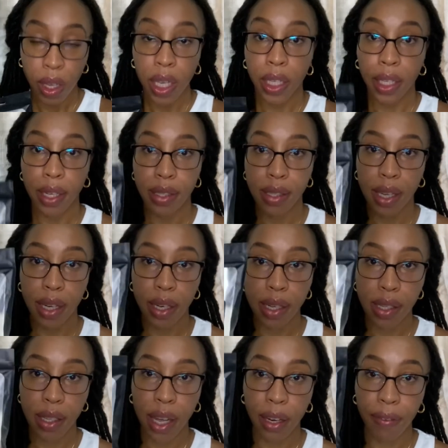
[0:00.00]
yes and
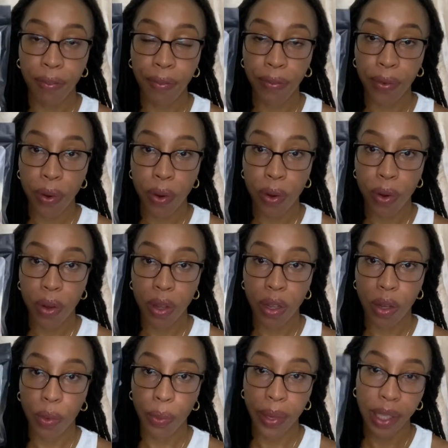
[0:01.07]
this had four
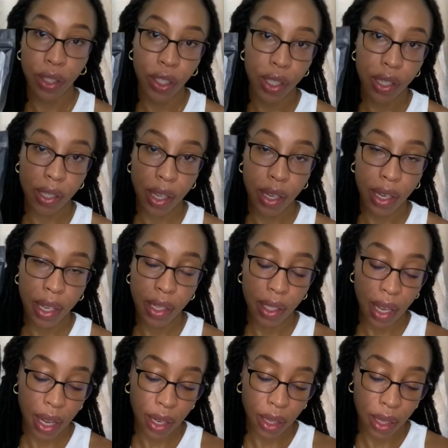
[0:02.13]
wedges in it
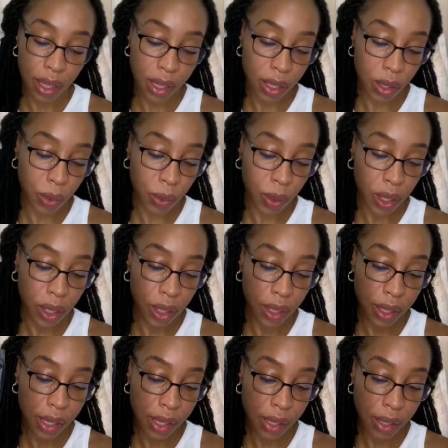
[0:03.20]
and this
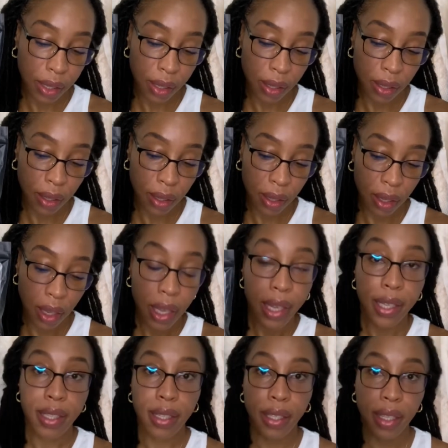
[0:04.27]
was
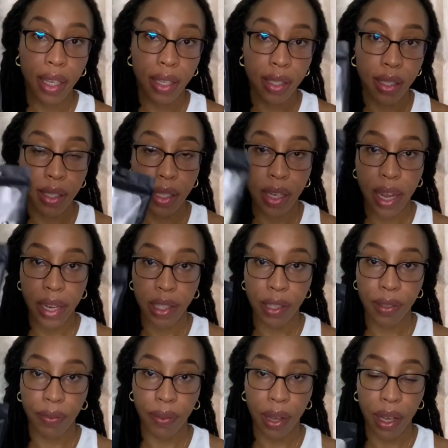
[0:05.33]

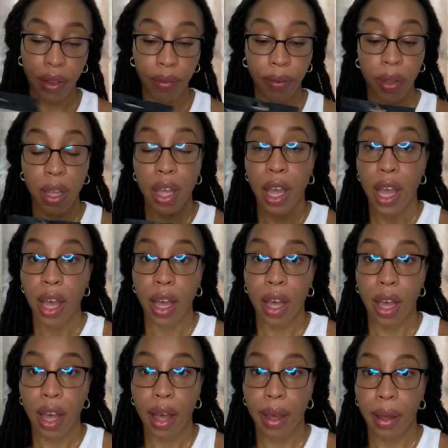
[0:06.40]
6.95
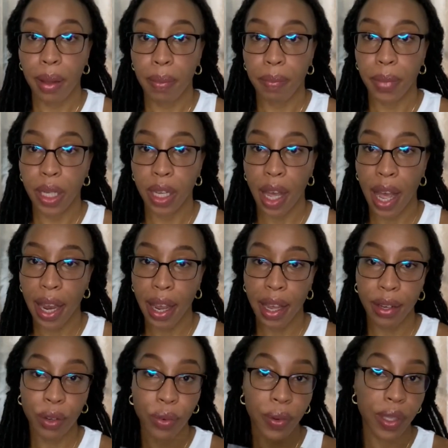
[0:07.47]
um i had
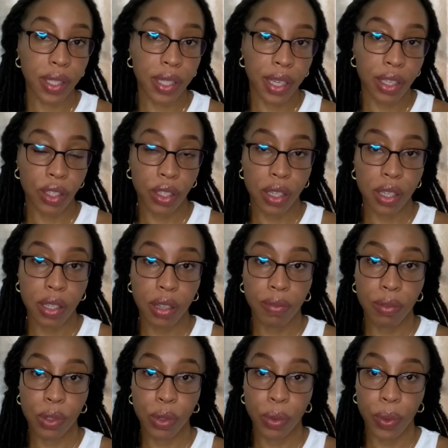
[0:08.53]
no intentions of
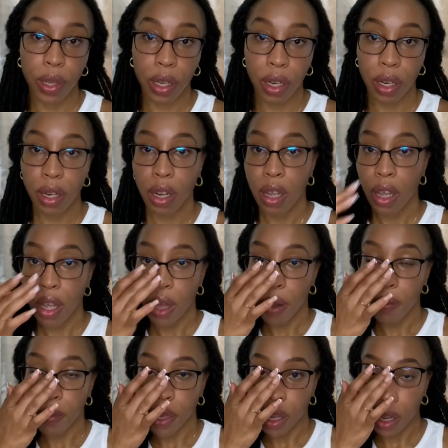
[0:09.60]
doing
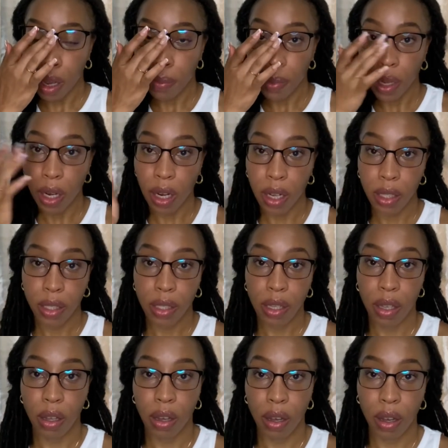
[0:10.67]
makeup a lot
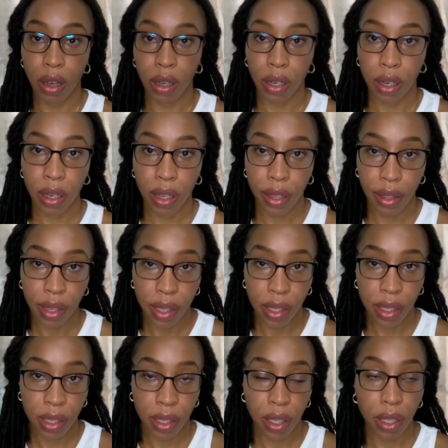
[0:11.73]
on
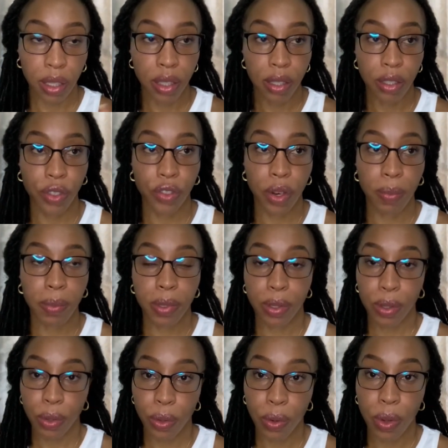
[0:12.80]
this girl strip
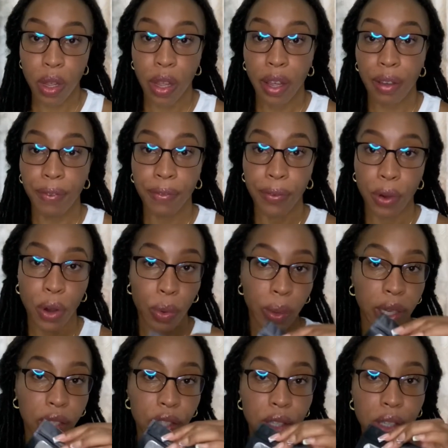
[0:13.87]
so four
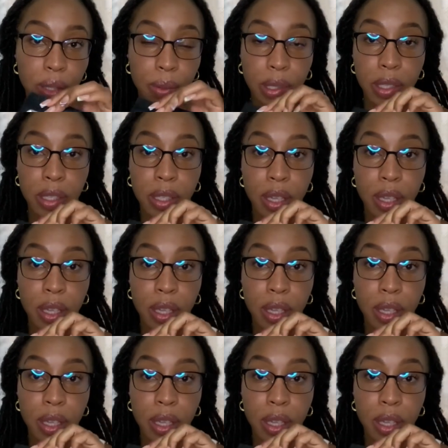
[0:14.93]
wedges was